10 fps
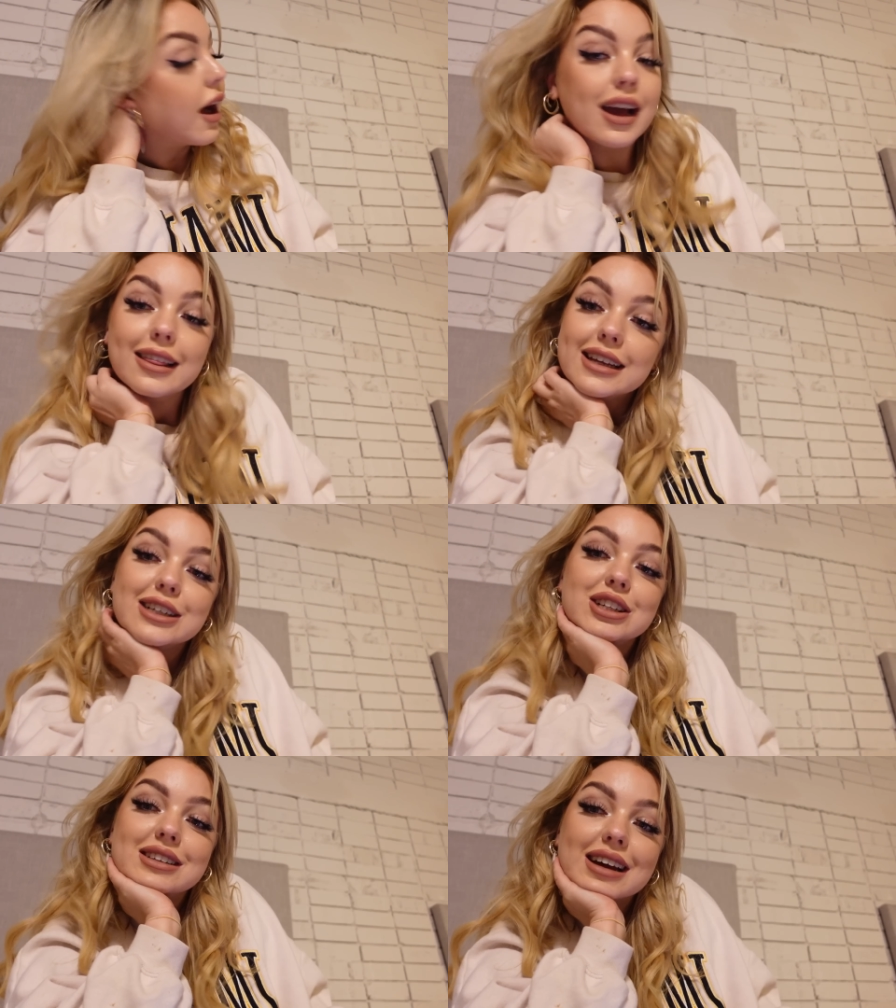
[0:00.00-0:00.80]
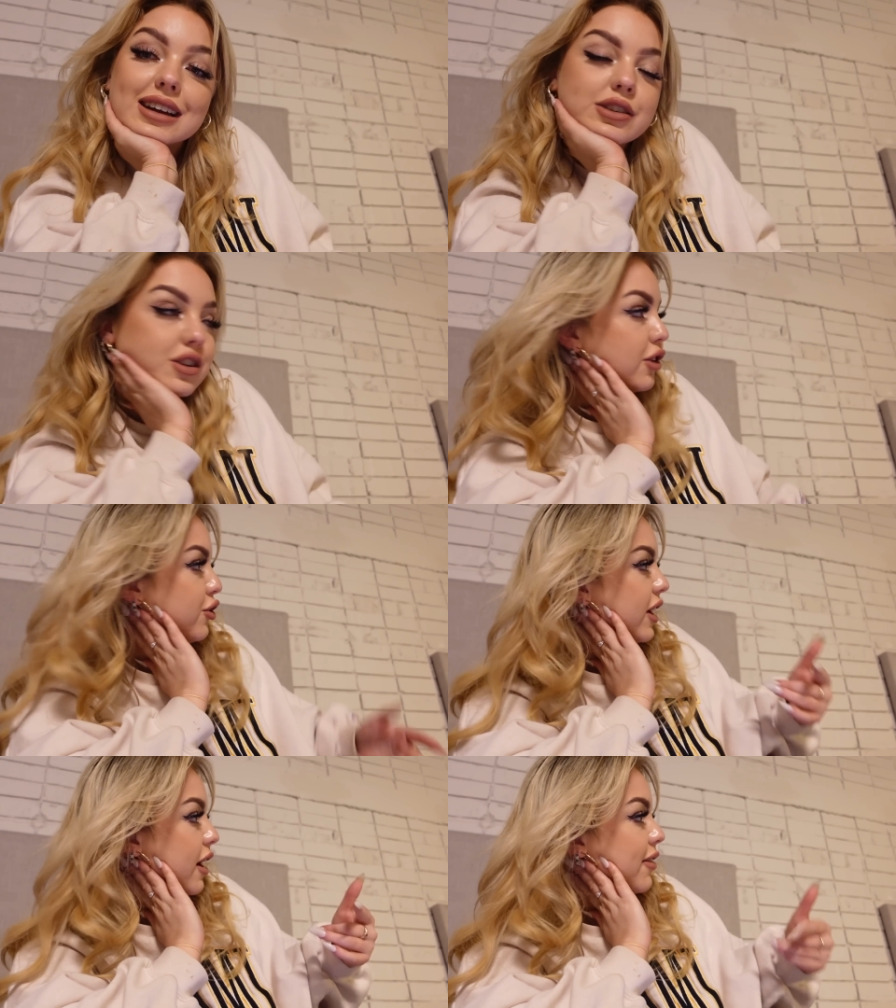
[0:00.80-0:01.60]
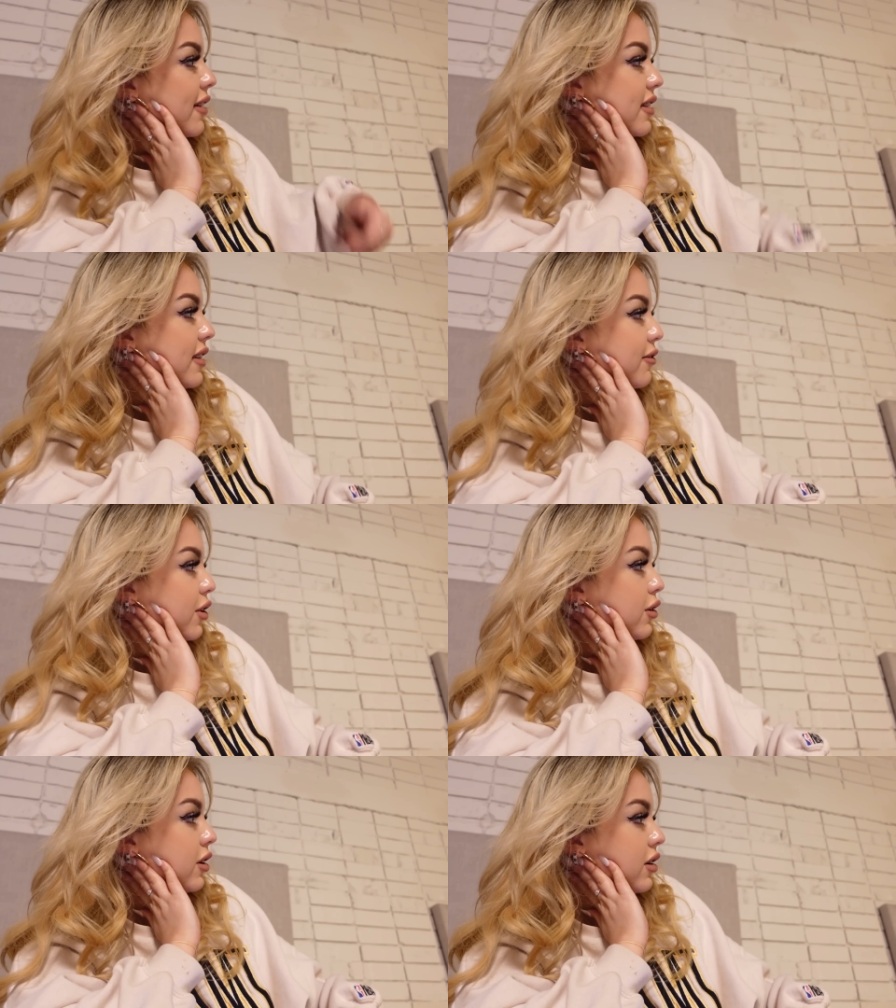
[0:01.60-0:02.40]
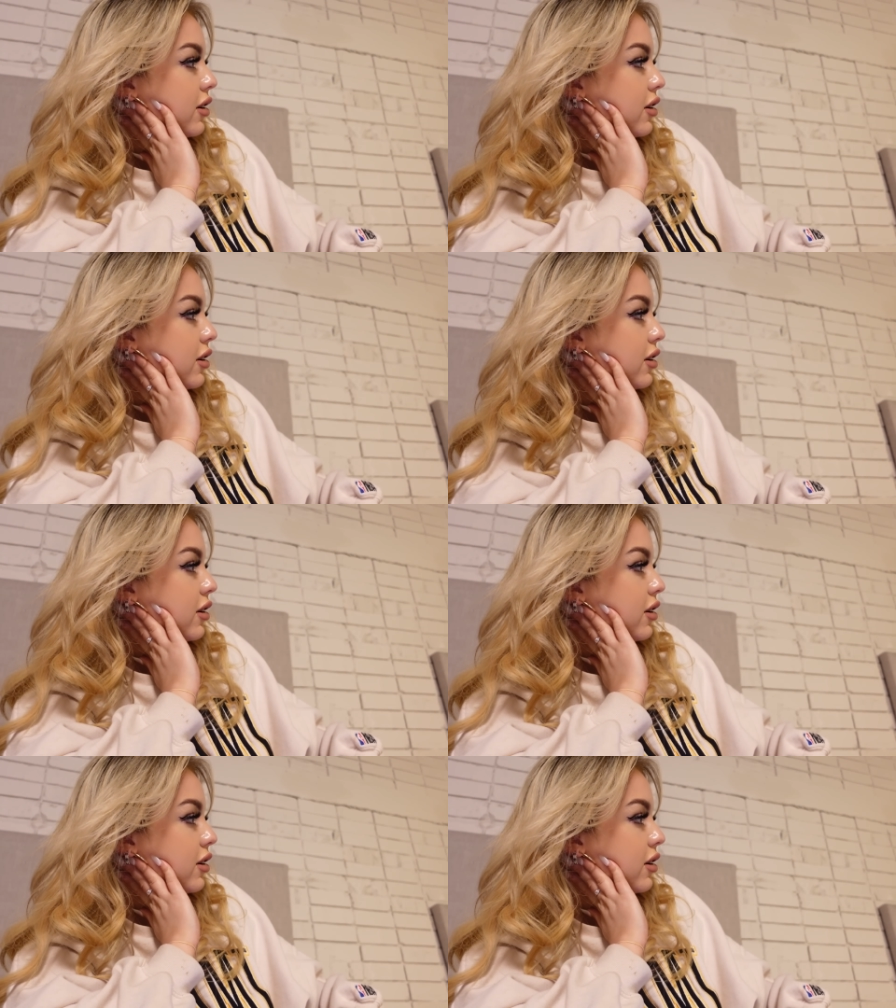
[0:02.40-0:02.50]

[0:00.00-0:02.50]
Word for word: I think she's had. Do you care if that's in the vlog?